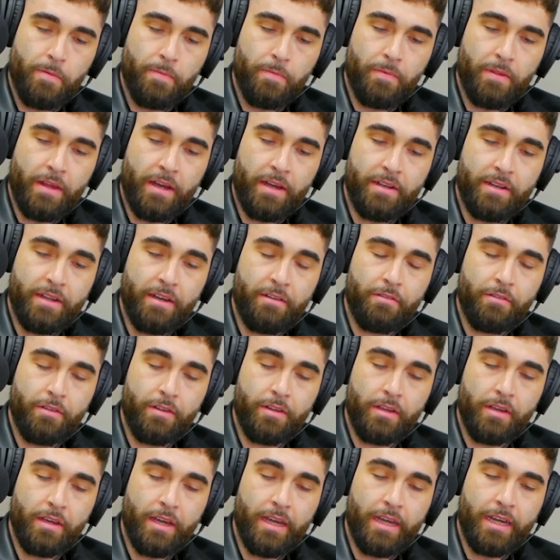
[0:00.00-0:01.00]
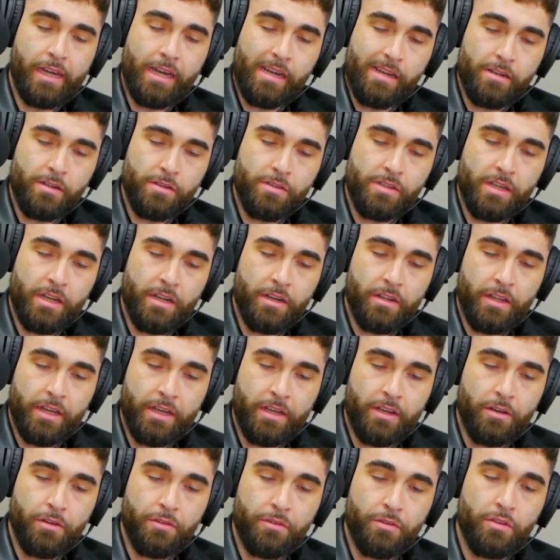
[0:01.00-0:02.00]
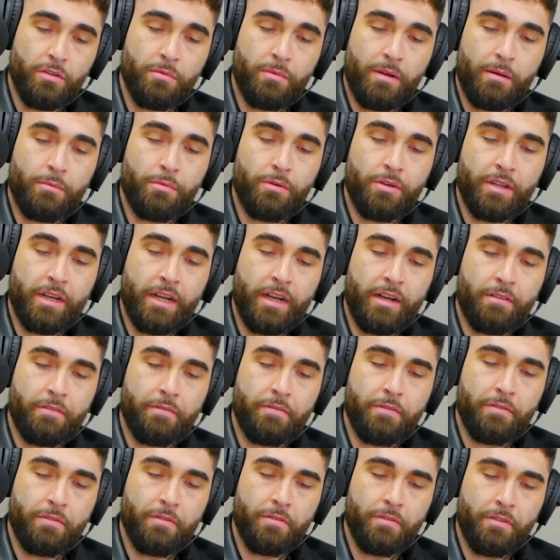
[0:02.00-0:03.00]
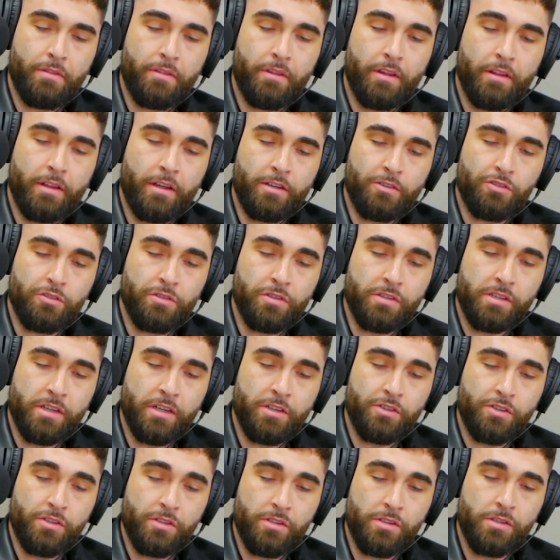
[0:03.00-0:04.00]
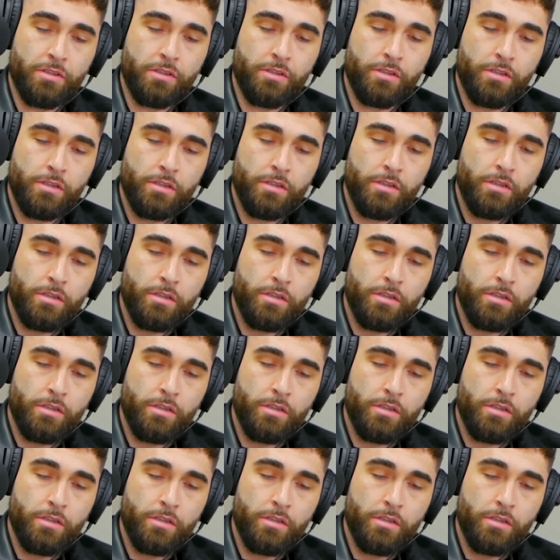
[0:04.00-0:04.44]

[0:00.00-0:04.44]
Mm, uh, definitely AI. It knows how to like go through the Bible and have theological discussions.